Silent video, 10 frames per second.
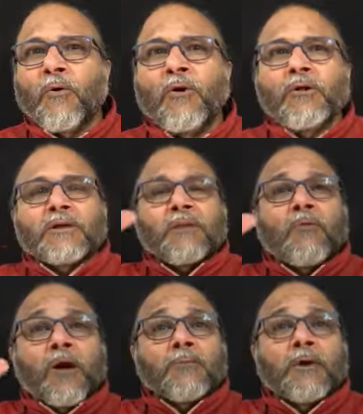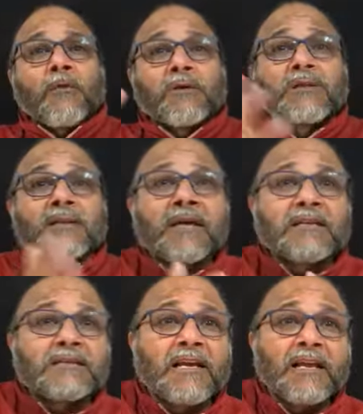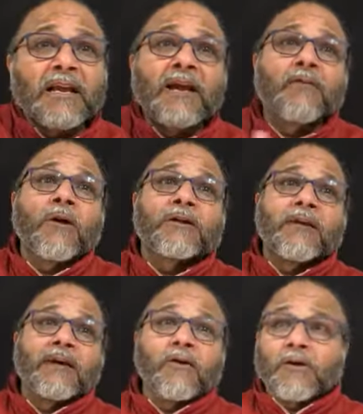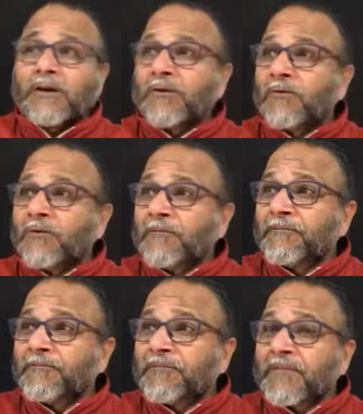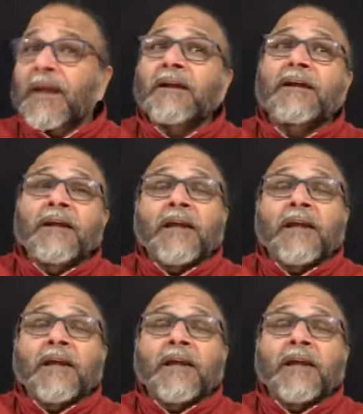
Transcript: all the, what bhagavad gita is telling and what they are got into that